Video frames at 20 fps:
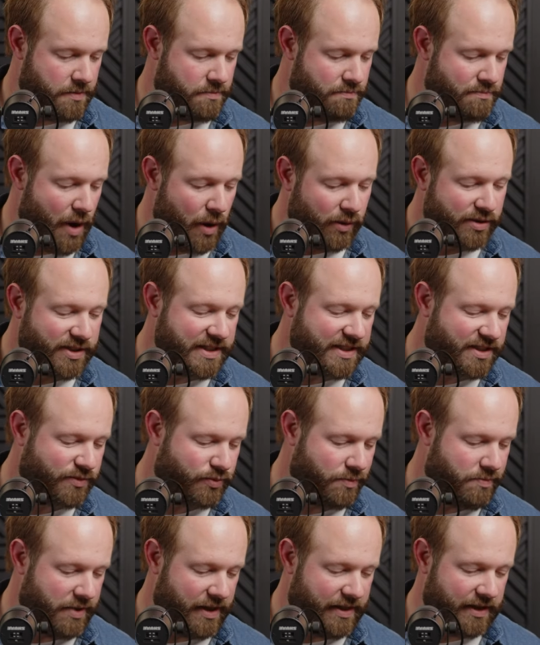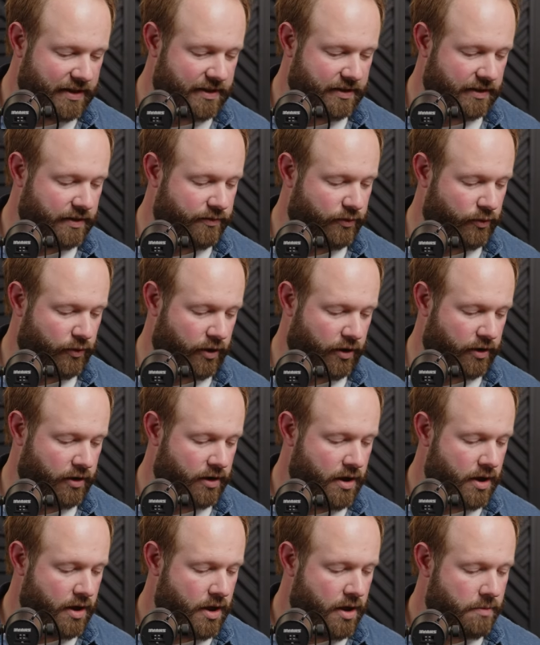Moses would be the deliverer,
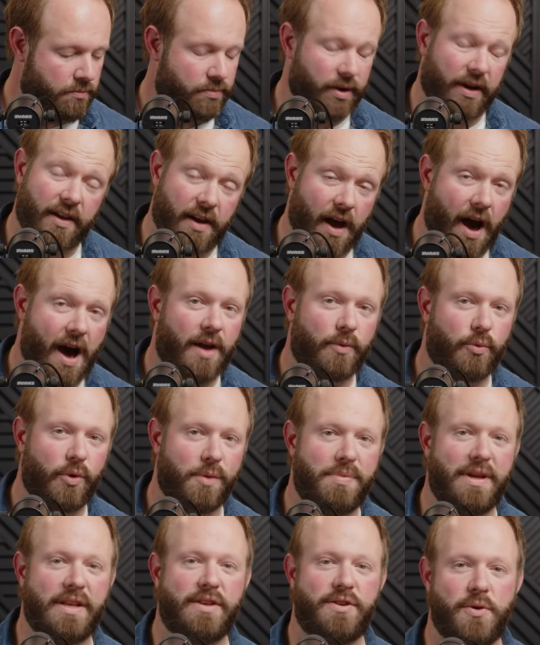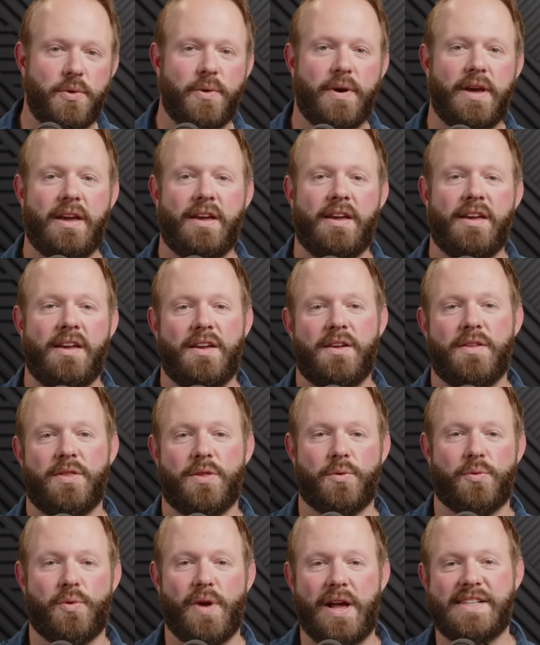but God would be doing
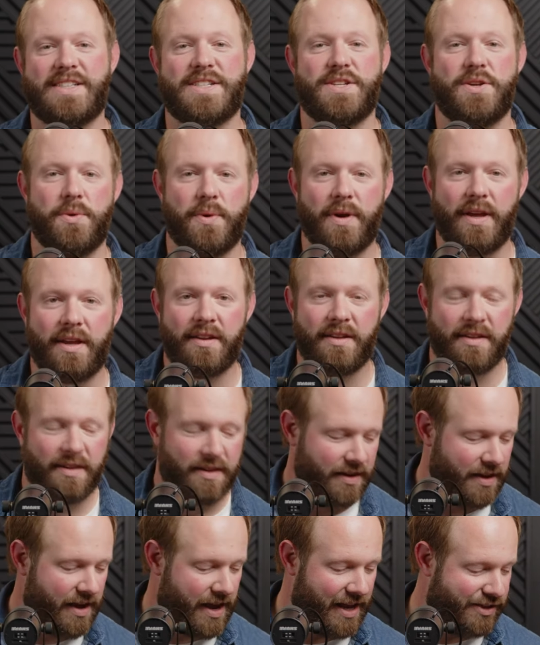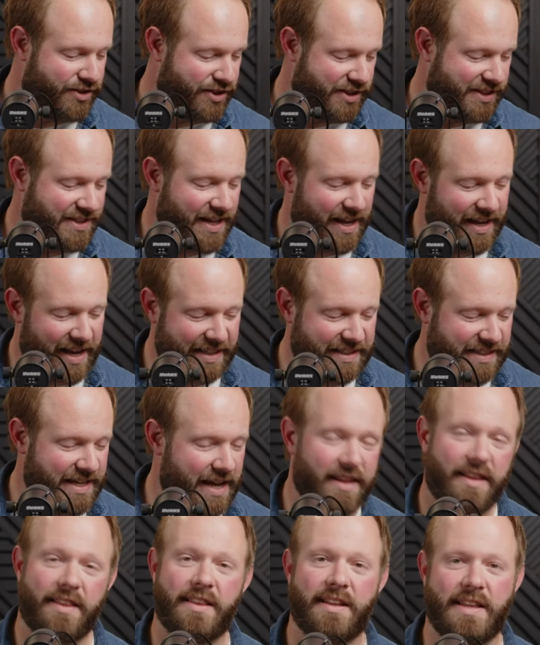the rescuing. And just like I
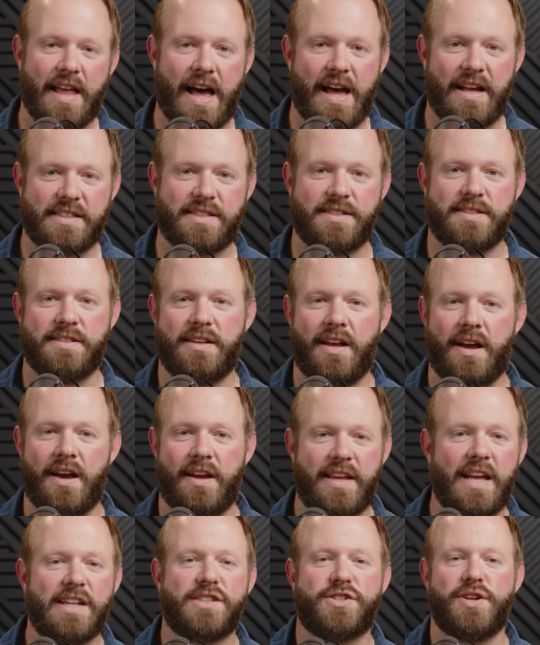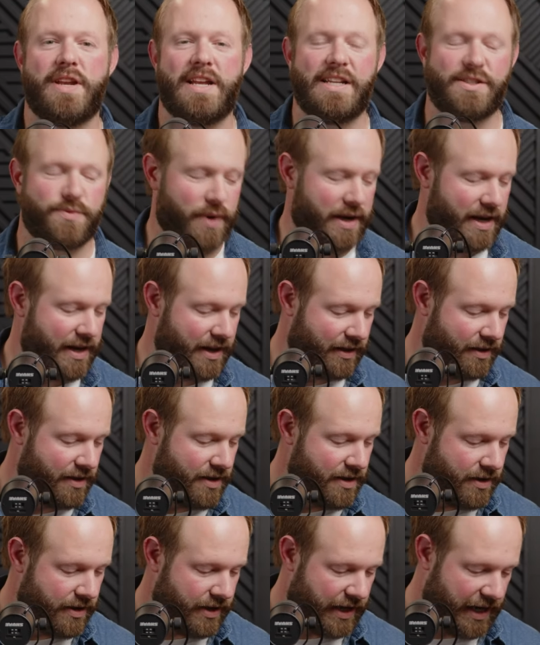said in the last uh, yesterday's reading,
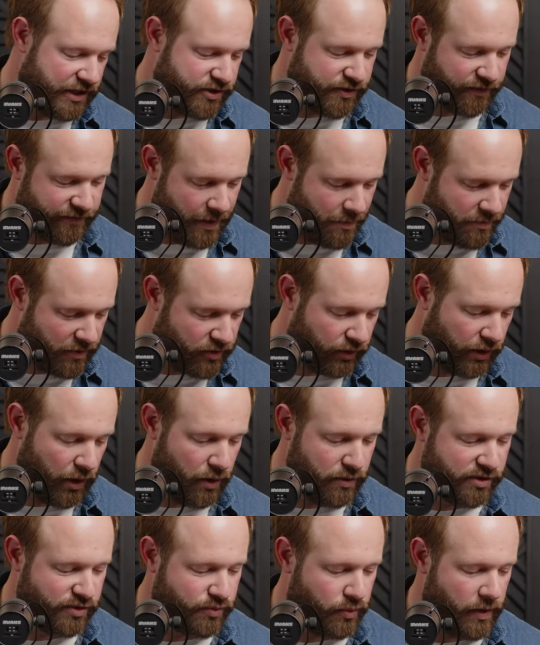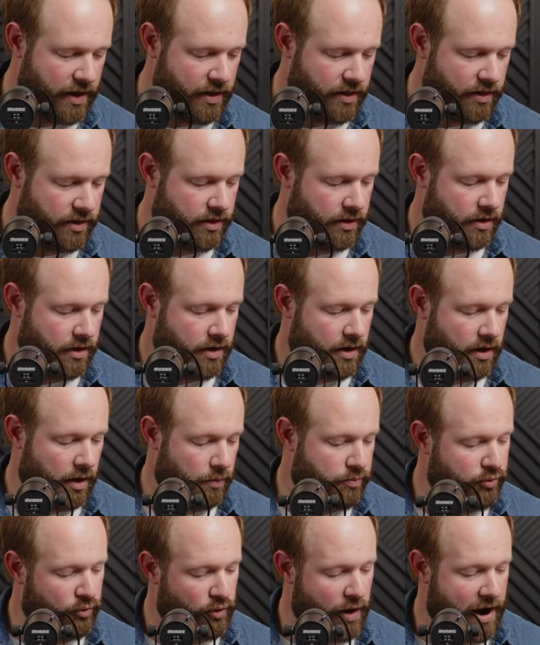each of them close with a
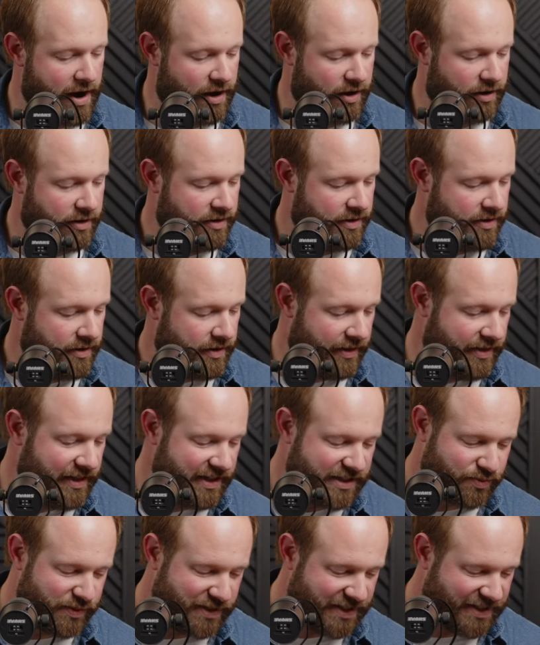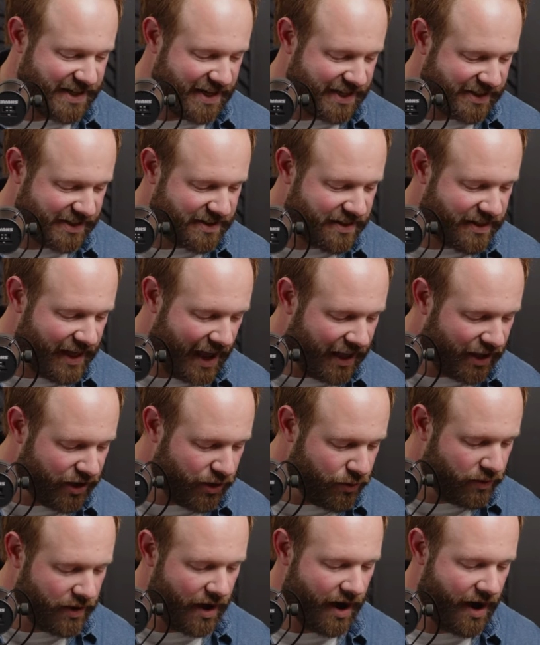prayer. And this one says, "Thank
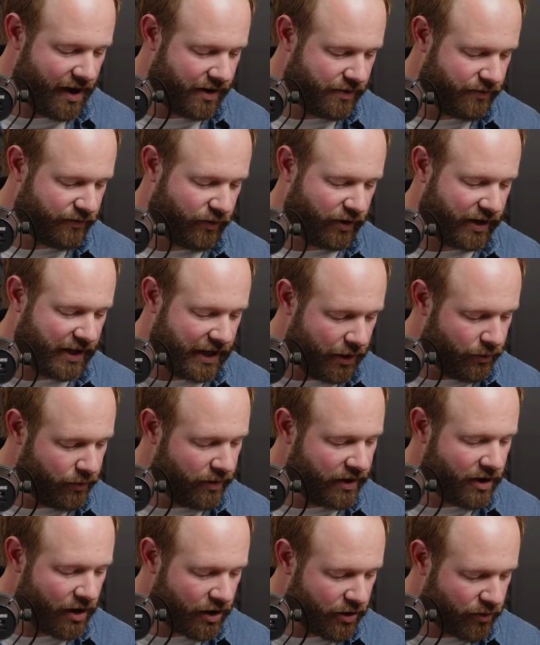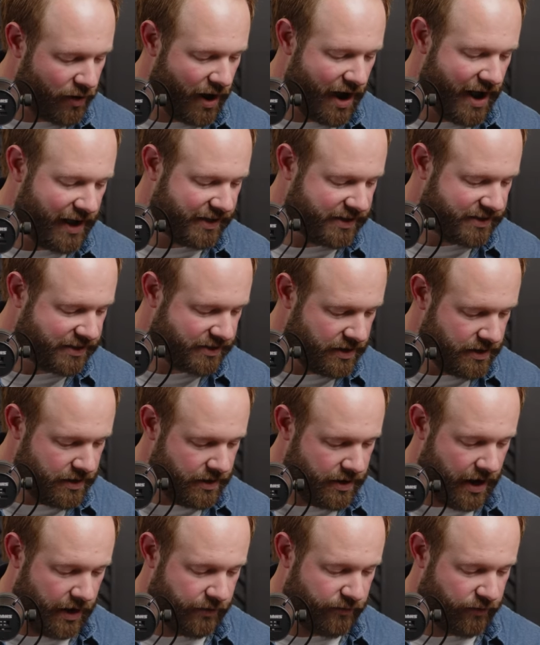you, God, for hearing our cries
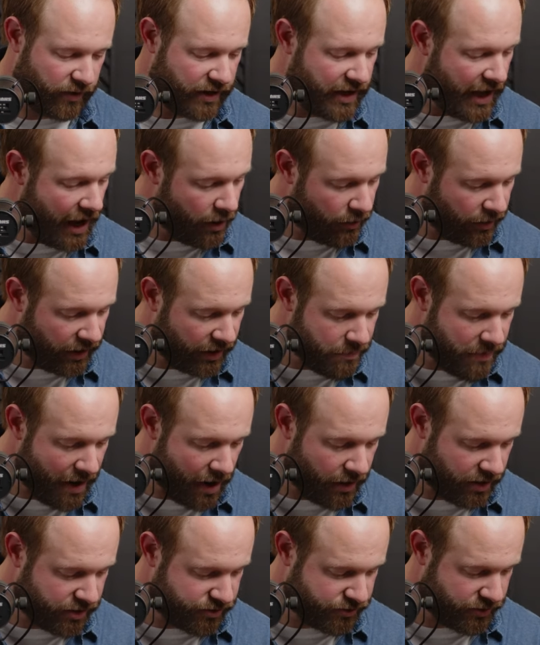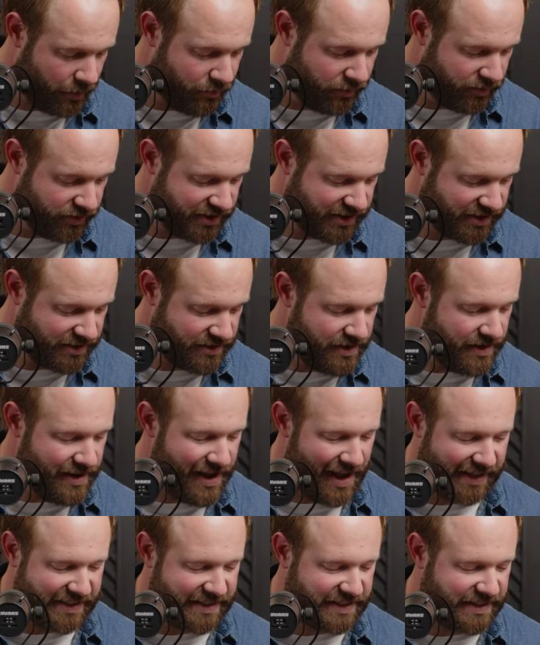and for caring about our troubles
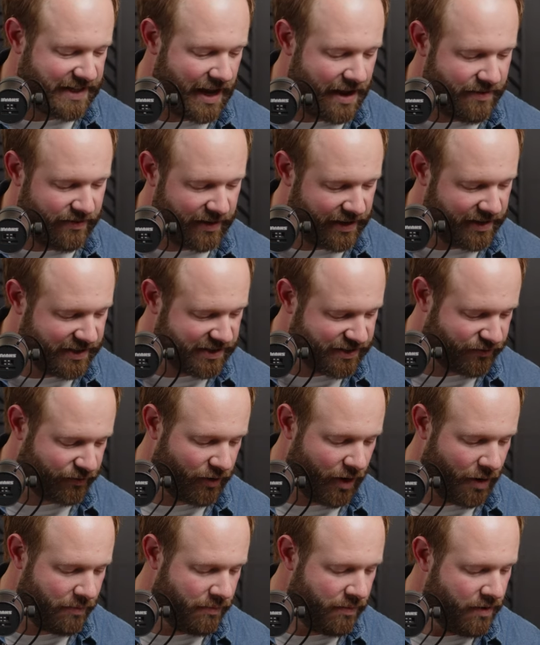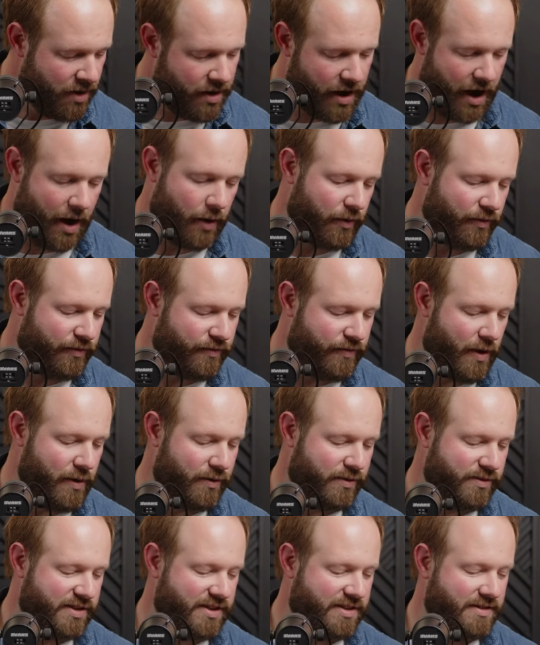and saving us from our
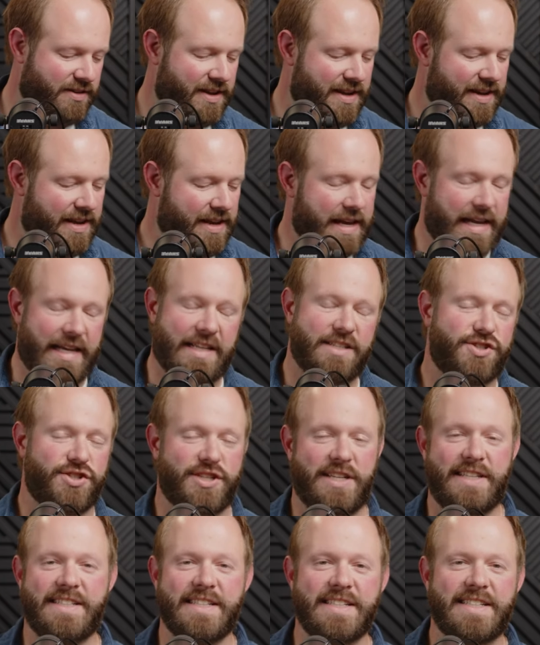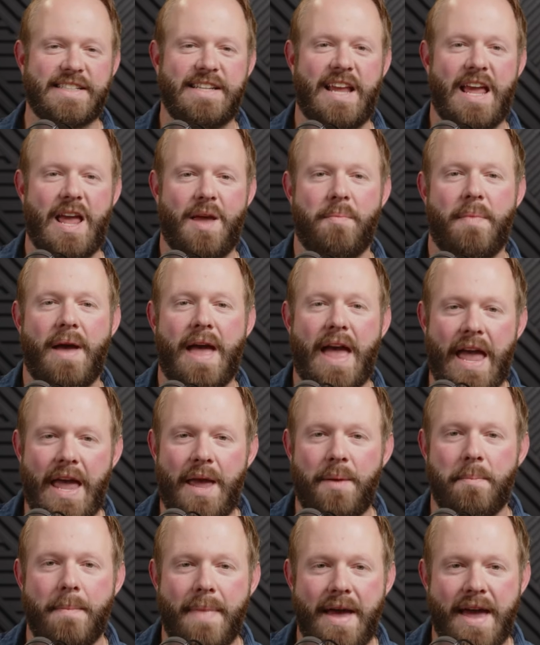foes. In Jesus' name,
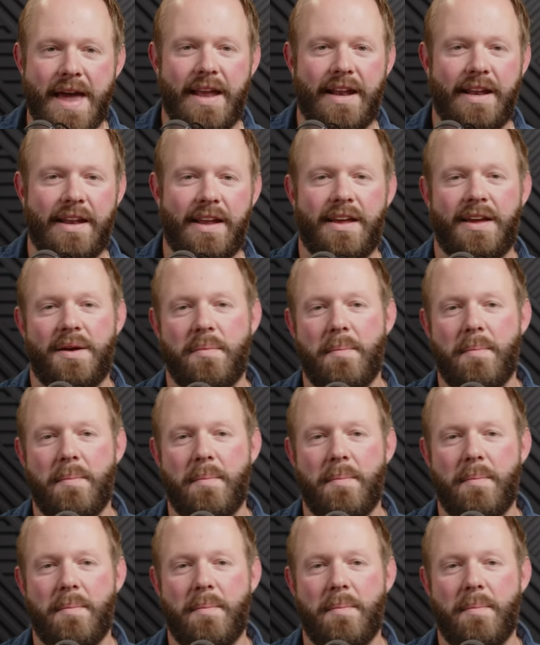amen."